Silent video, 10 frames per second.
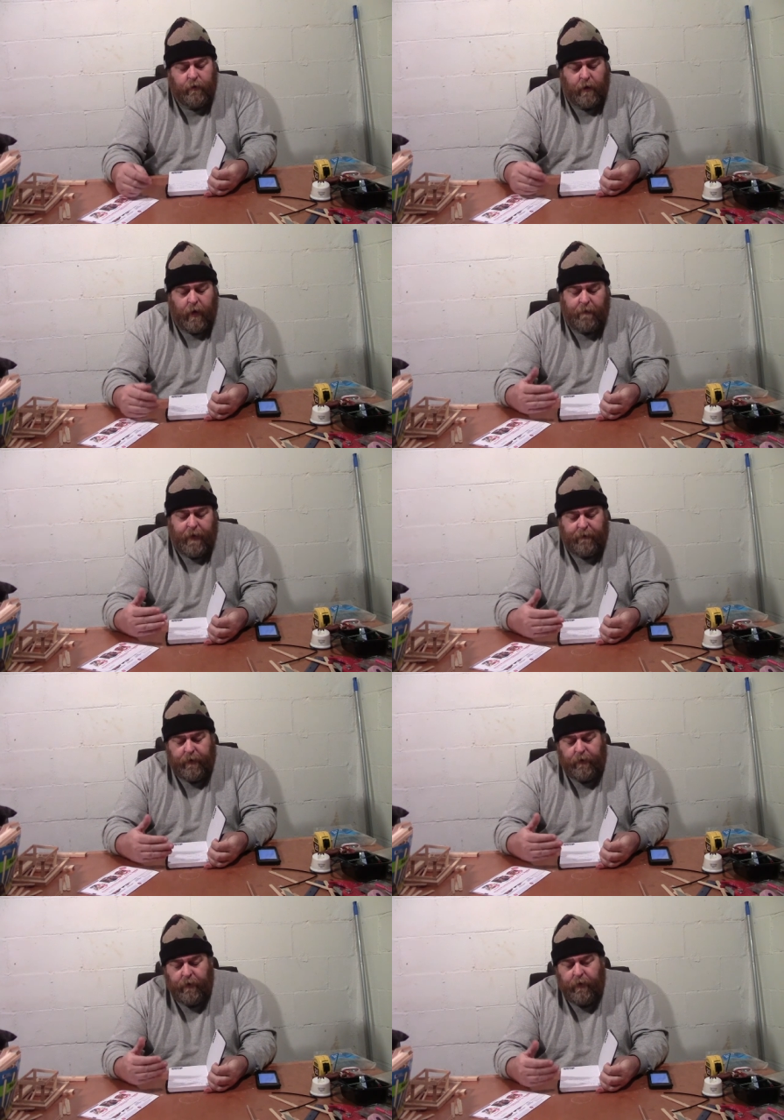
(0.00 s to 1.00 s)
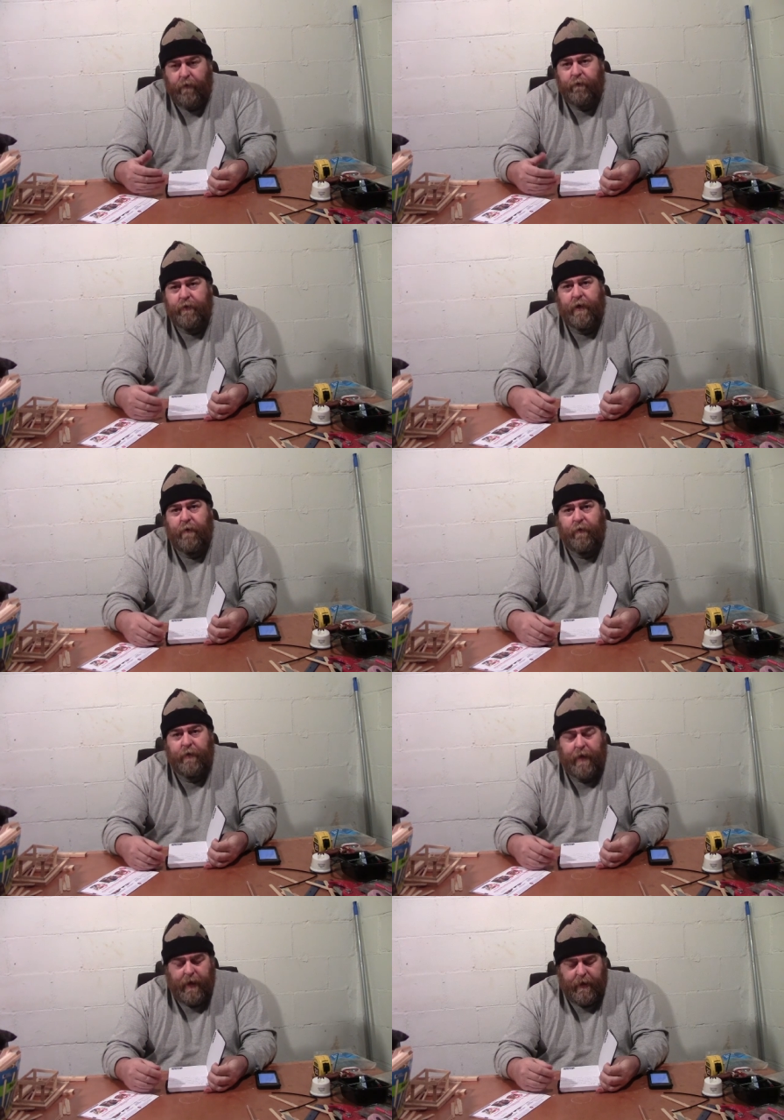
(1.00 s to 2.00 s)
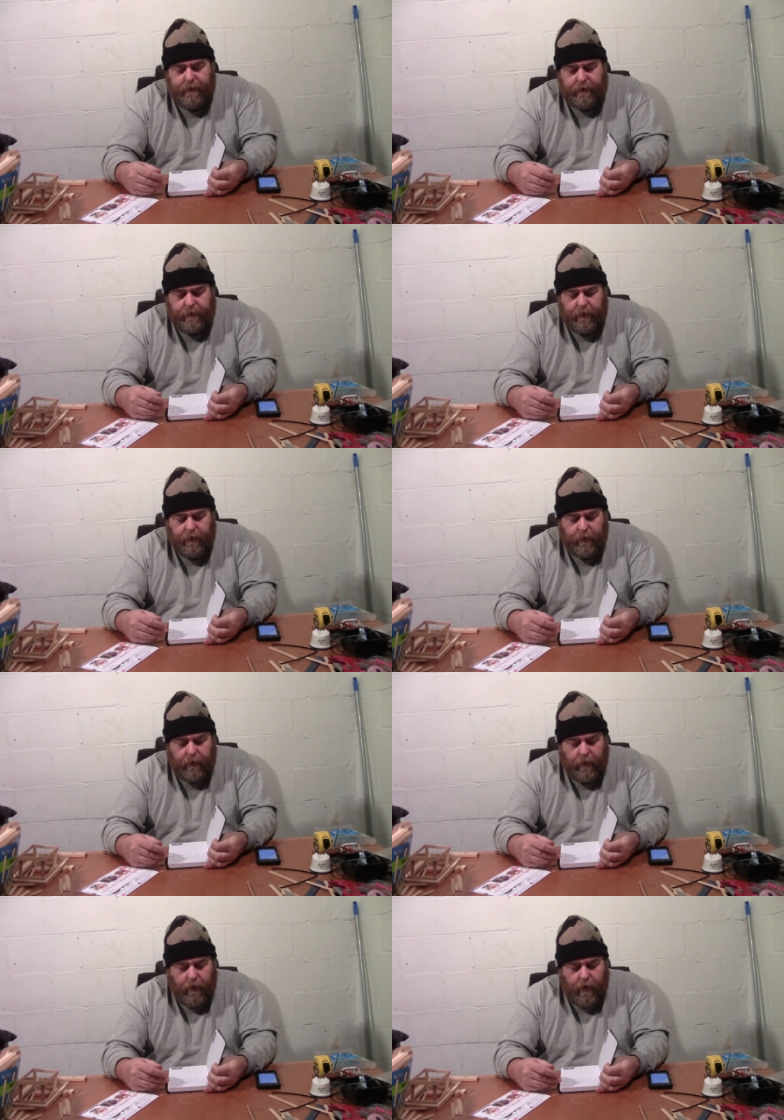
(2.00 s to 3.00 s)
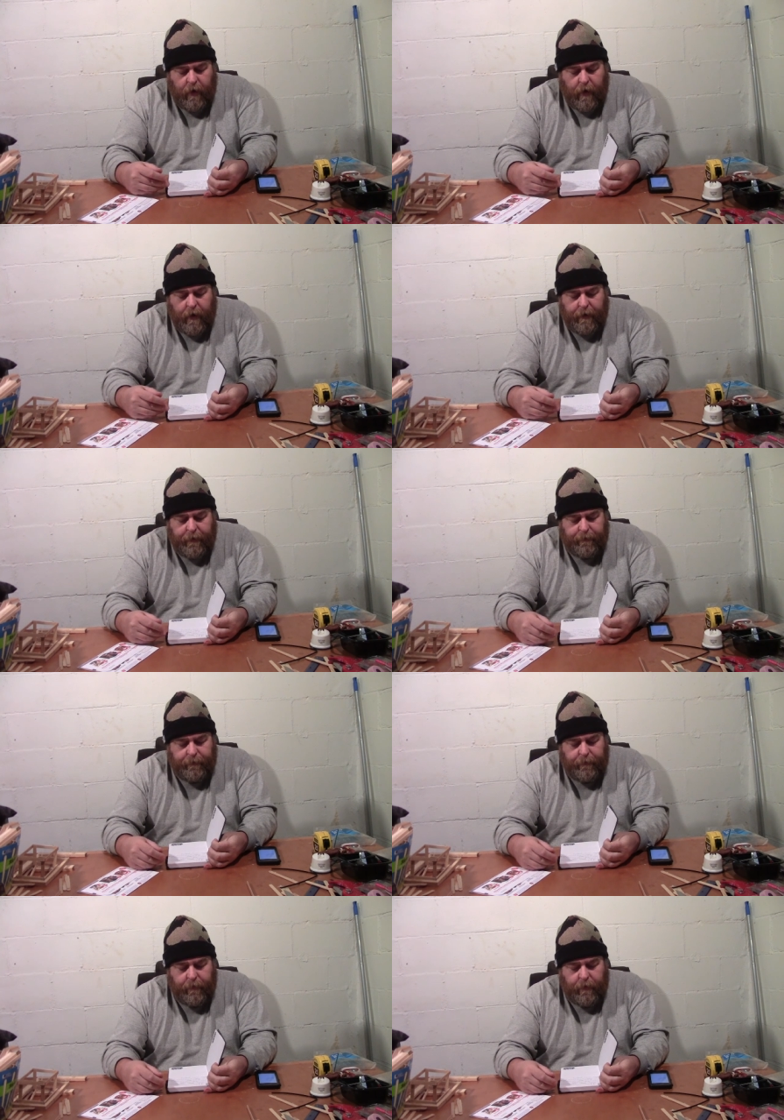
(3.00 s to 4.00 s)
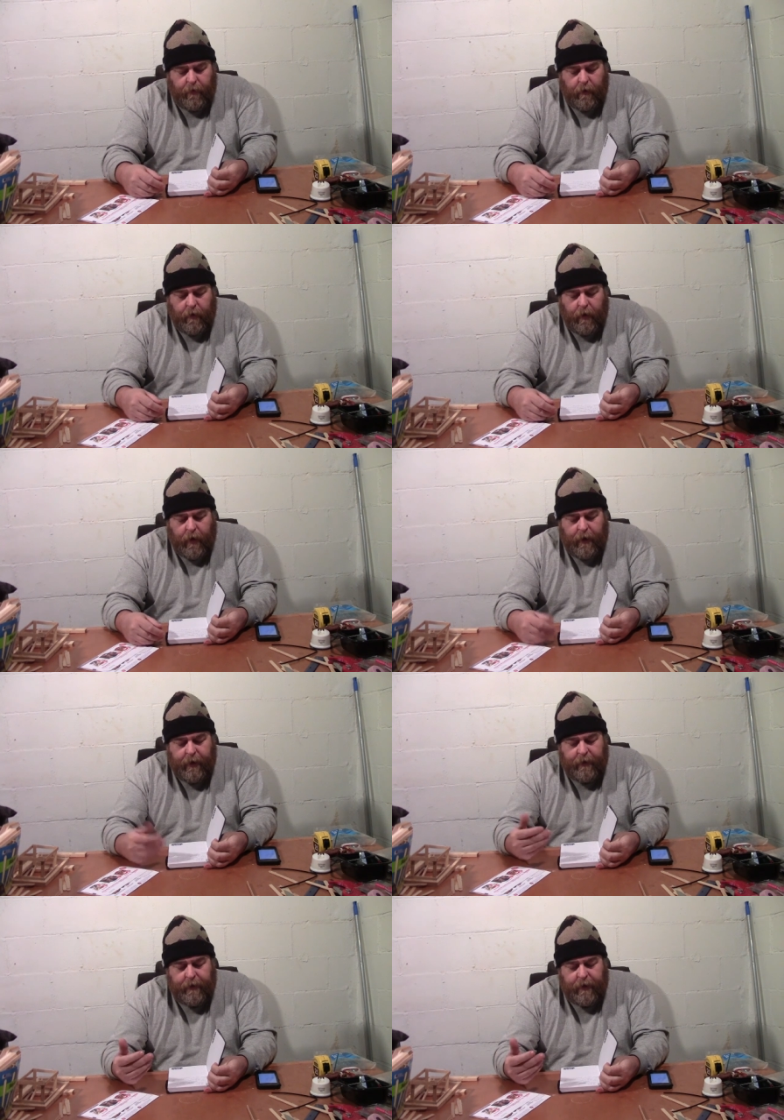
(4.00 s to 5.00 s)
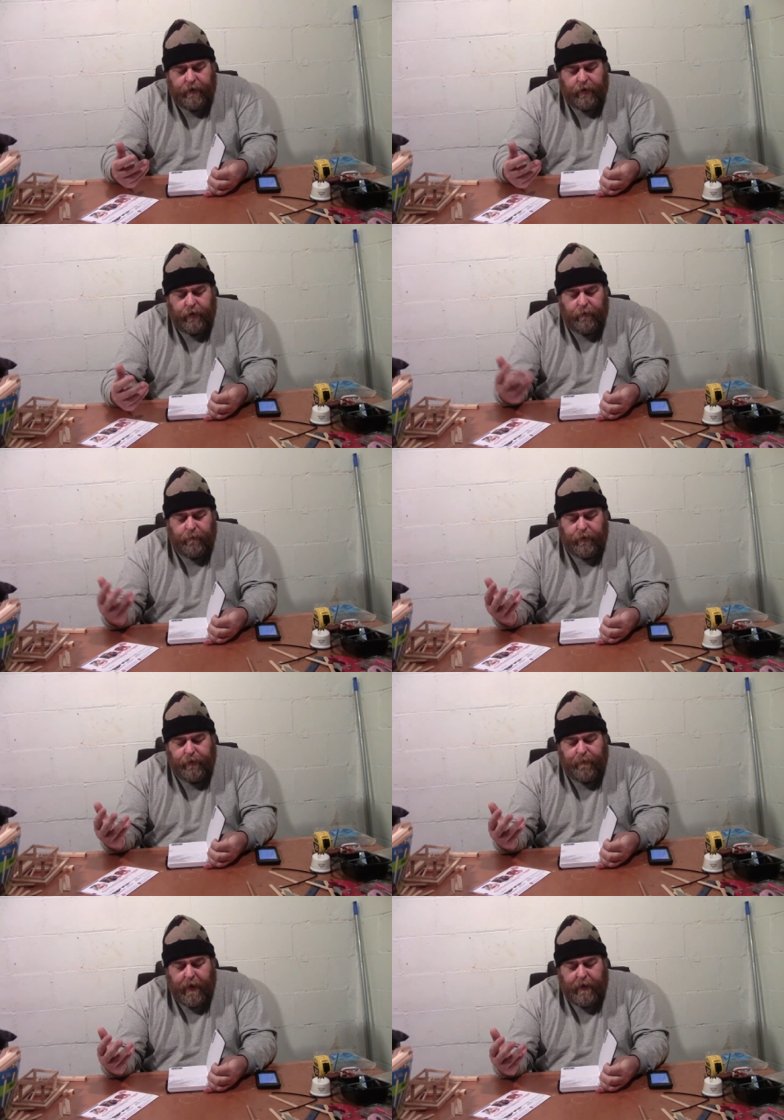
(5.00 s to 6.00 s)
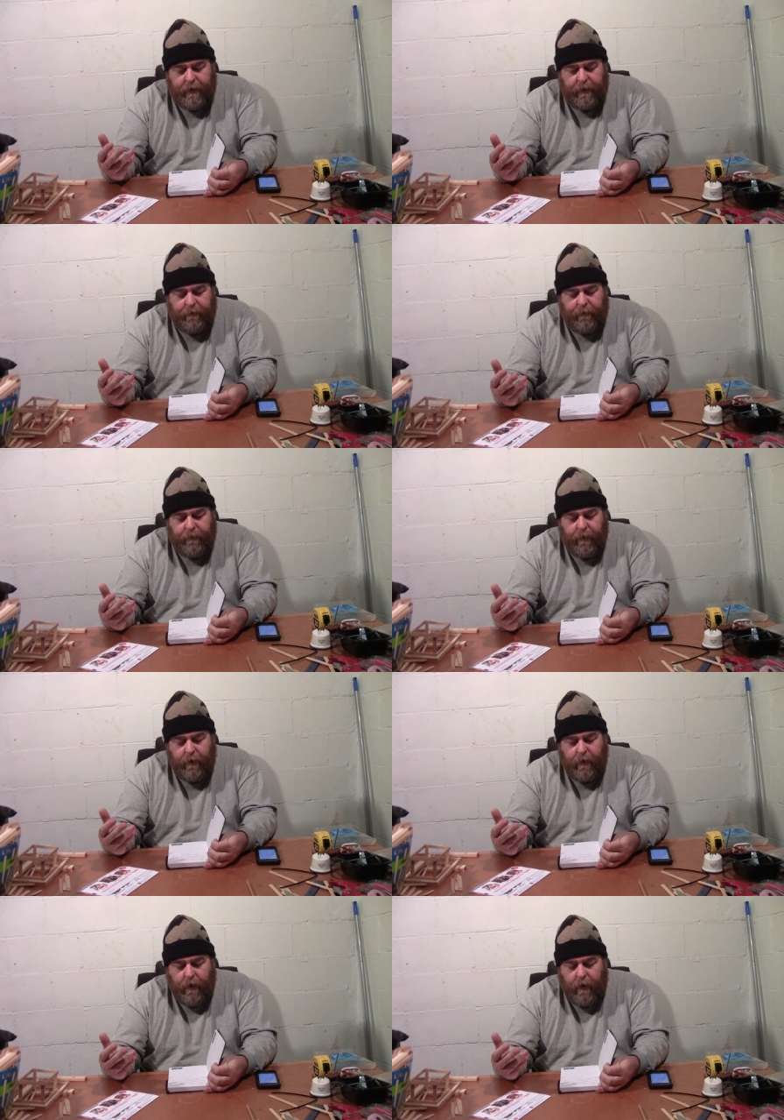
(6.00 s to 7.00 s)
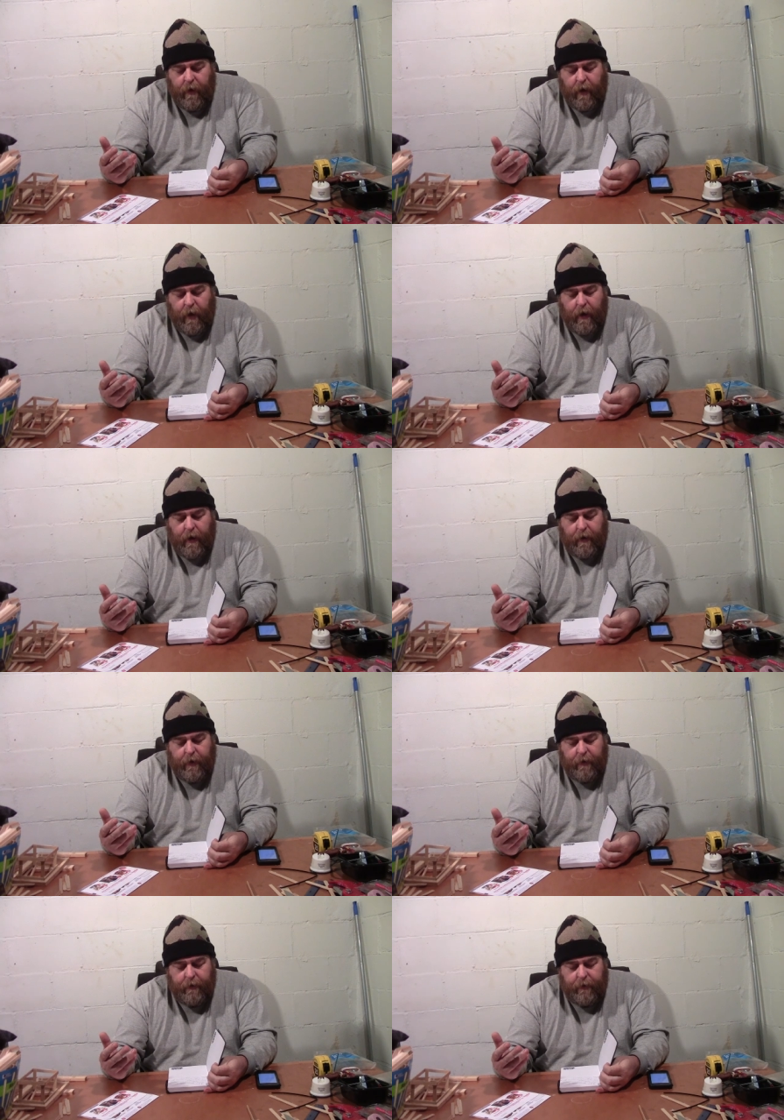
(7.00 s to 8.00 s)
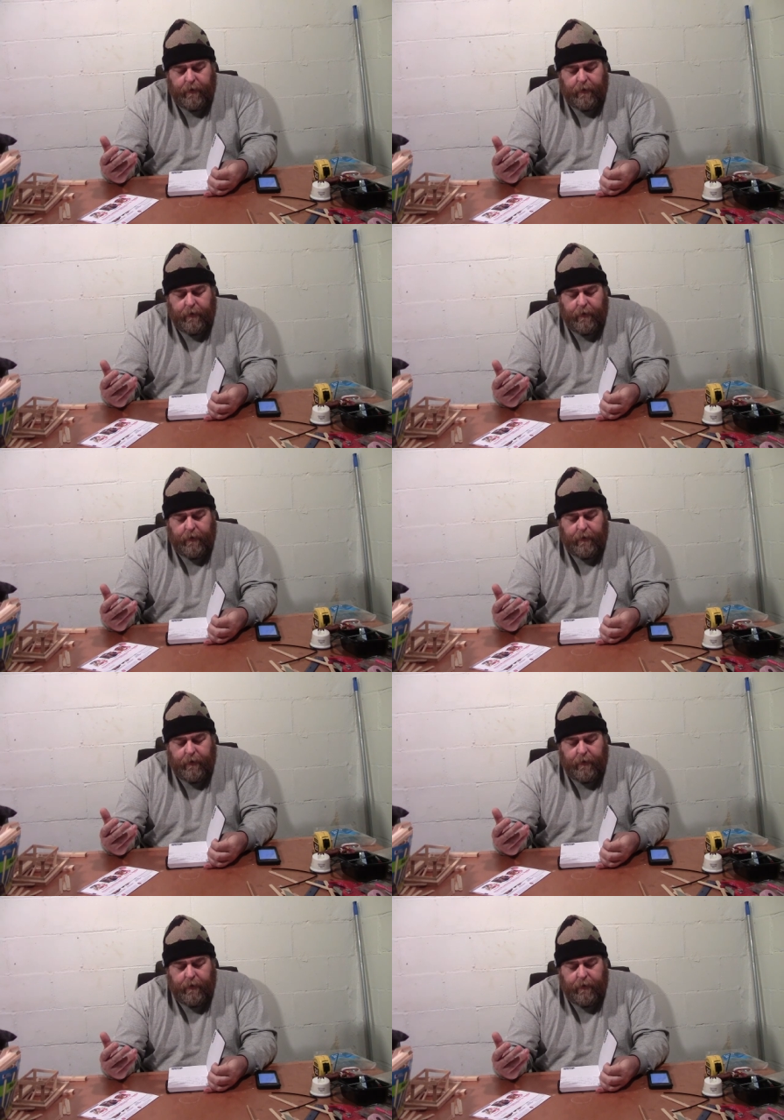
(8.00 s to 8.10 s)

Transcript: I'm gonna have to do it over several days. Um, I need to get two perspective uh,